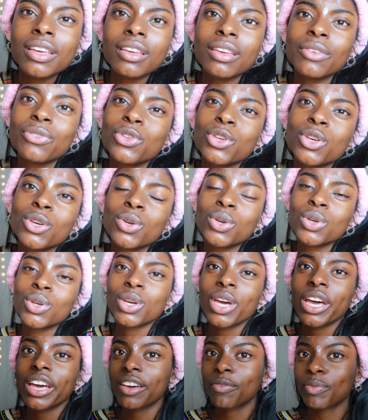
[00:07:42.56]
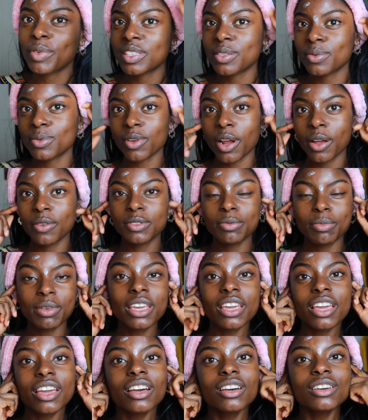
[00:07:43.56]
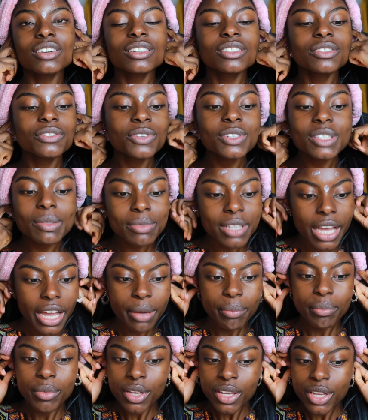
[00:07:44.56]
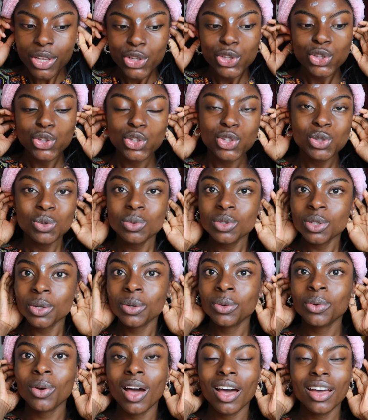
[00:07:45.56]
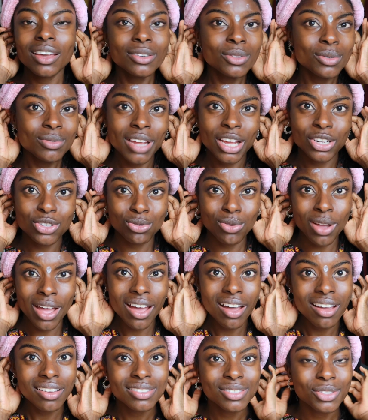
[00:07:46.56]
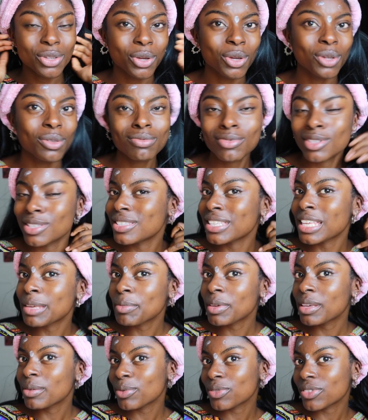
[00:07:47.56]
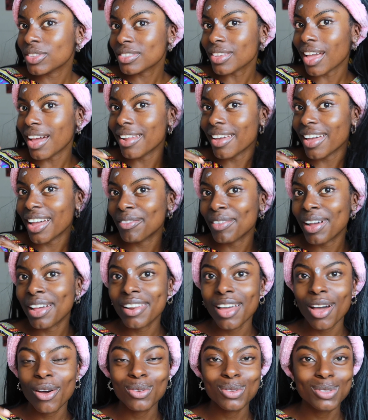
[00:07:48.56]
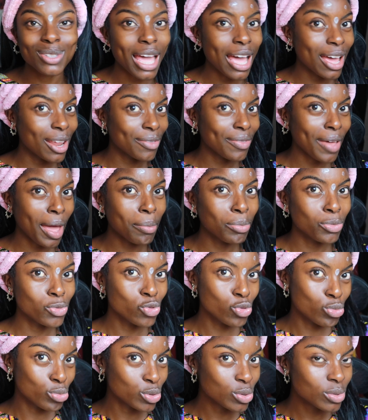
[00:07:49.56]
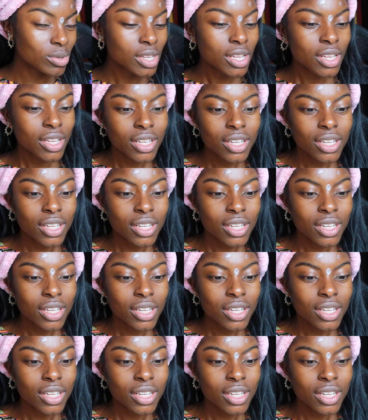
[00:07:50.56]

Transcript: If you have been subscribed to me for some time, you will know I do natural hair. So to see me with this kind of hair right now is kind of abnormal.